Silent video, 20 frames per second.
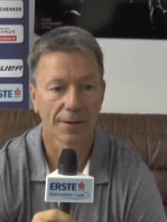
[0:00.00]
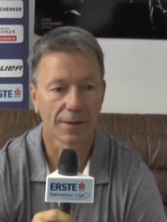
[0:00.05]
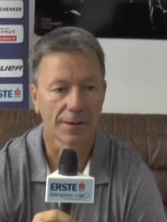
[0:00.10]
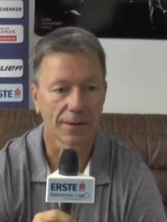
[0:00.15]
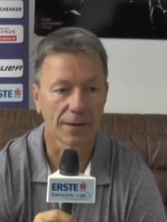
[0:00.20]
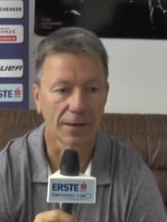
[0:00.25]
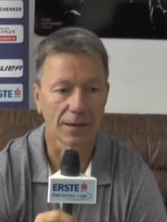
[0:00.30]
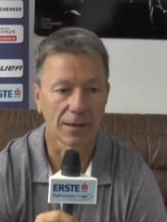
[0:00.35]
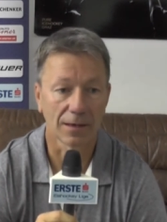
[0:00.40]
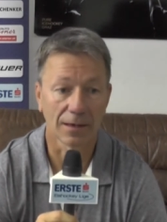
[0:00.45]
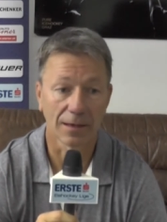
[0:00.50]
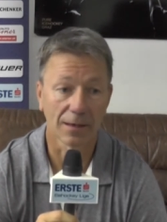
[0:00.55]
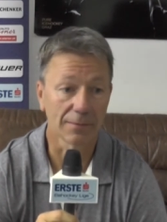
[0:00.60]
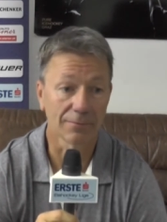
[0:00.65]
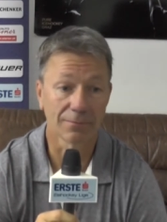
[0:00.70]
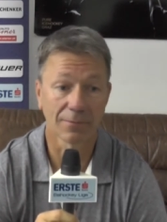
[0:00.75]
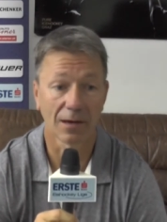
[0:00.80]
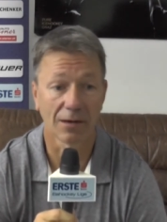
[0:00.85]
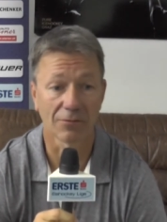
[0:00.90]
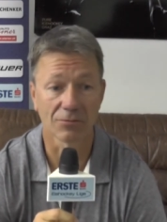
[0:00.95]
Uh,
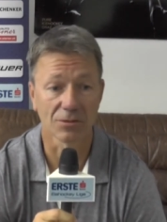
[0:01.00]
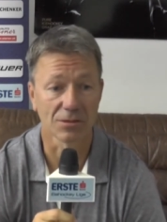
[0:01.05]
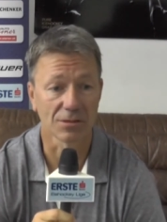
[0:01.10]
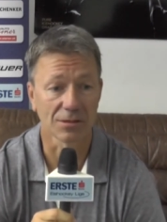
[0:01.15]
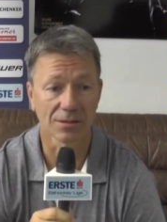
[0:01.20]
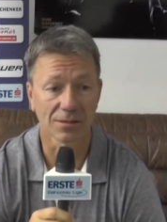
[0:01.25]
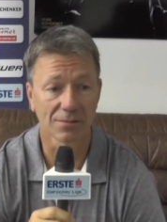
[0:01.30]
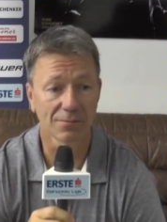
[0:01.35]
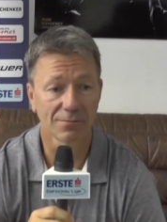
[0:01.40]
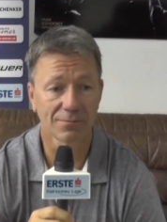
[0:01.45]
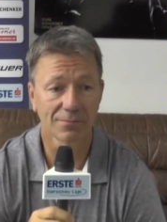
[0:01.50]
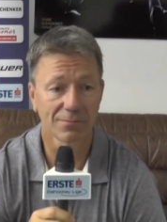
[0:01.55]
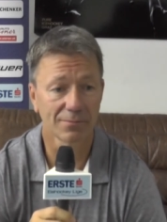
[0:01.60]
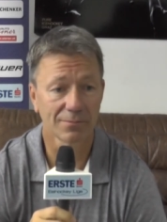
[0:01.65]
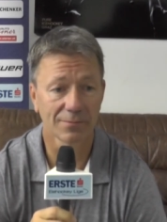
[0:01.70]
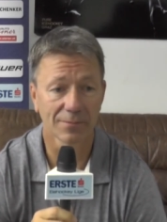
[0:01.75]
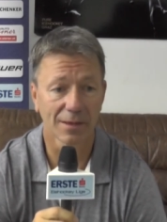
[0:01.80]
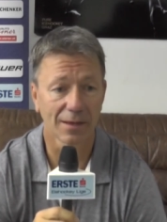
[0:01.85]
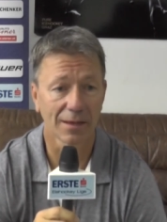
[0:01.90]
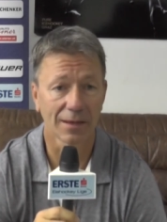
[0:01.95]
obviously,
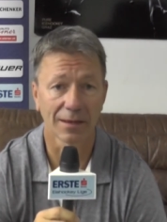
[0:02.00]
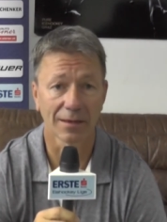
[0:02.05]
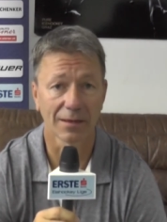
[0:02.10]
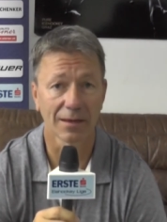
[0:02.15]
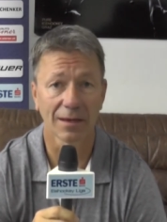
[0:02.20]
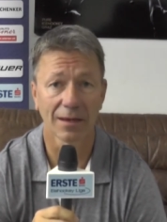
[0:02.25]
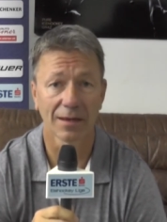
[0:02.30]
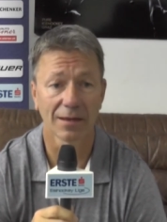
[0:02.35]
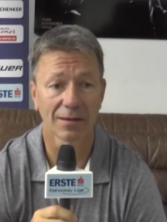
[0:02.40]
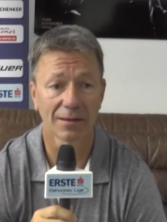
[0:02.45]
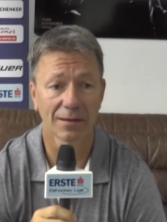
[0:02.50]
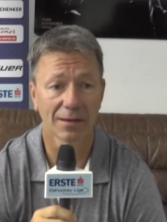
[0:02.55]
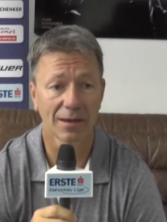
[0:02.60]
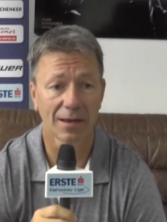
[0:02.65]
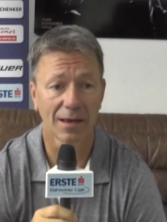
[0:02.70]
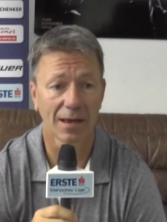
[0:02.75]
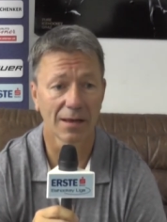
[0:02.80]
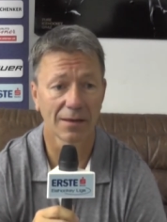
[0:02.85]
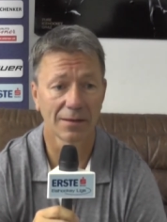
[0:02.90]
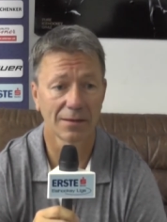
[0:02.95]
yeah, I, I
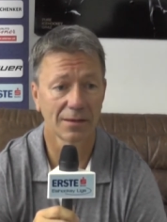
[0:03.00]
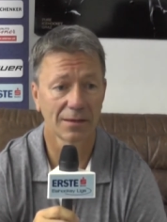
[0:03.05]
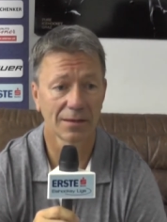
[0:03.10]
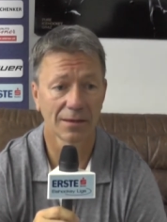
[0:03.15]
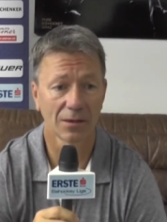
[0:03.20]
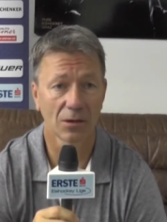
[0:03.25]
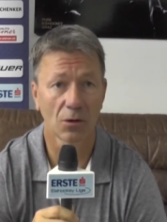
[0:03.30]
had uh,